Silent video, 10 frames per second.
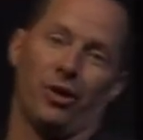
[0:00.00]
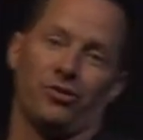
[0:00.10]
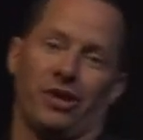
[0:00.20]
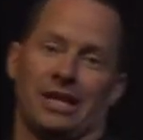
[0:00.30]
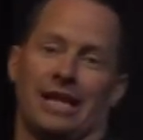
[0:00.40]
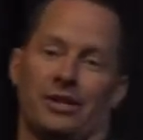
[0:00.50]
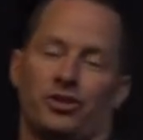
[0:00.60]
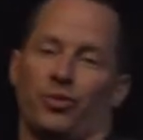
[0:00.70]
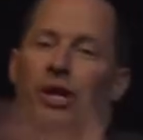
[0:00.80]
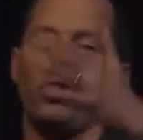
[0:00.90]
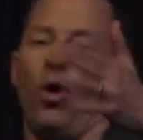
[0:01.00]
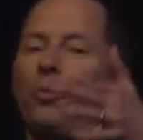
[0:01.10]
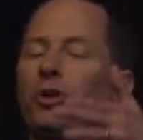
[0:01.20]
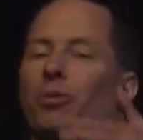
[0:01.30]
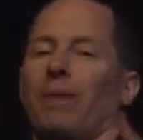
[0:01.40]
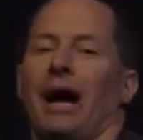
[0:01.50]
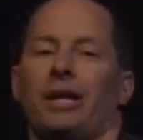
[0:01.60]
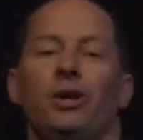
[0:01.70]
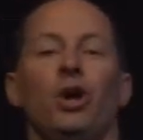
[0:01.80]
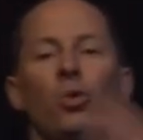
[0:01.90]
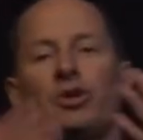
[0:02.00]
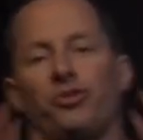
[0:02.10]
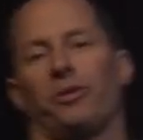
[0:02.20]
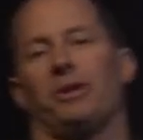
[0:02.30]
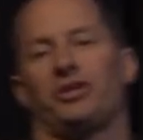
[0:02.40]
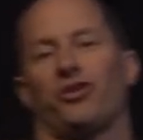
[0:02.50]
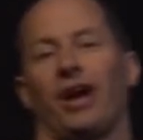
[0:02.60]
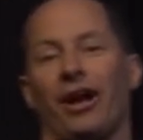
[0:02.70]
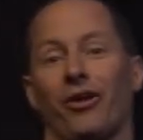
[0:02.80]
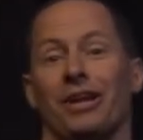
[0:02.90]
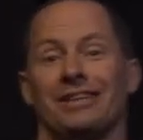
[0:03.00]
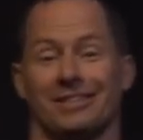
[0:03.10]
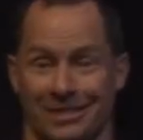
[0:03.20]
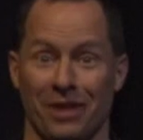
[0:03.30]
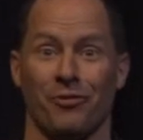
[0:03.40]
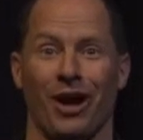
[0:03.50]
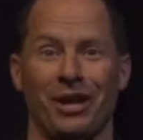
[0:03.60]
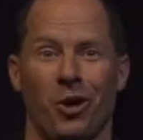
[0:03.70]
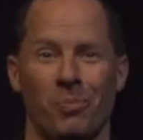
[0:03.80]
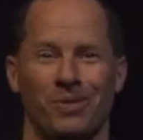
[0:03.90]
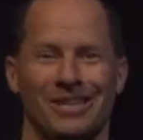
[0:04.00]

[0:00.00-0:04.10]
Aaron's had a lot to drink. Hope you don't mind. We just want to make sure Aaron has a safe ride home.